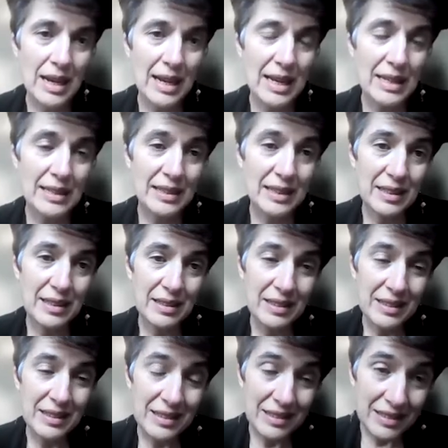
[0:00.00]
And
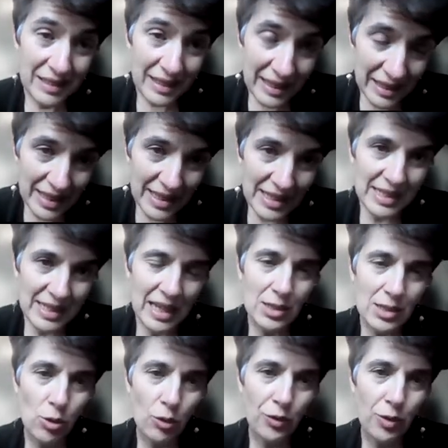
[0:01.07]
in this
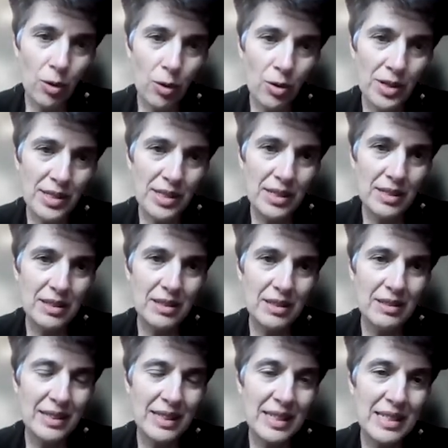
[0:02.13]
case, of course,
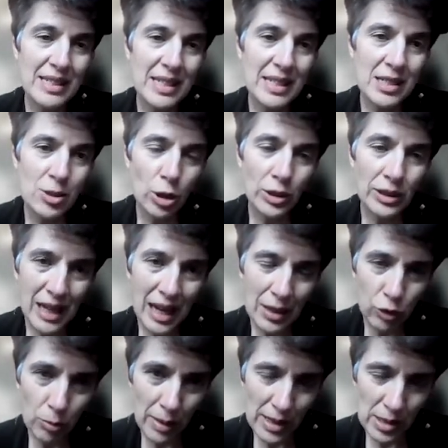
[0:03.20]
this is not a
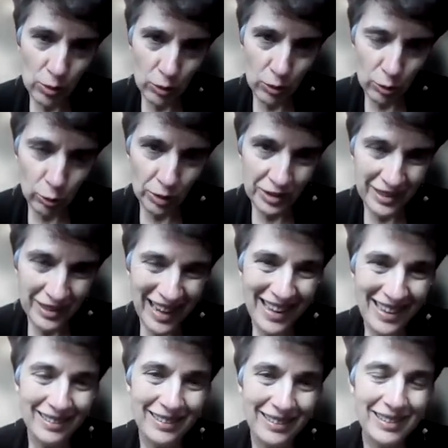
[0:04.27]
randomized controlled
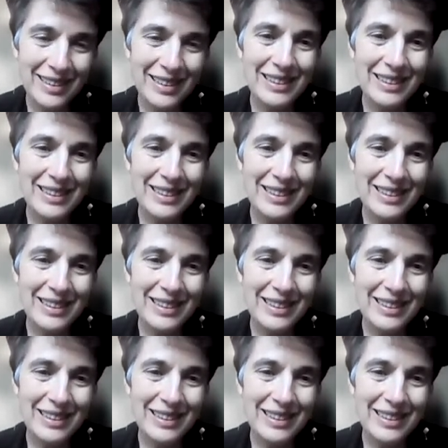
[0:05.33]
trial.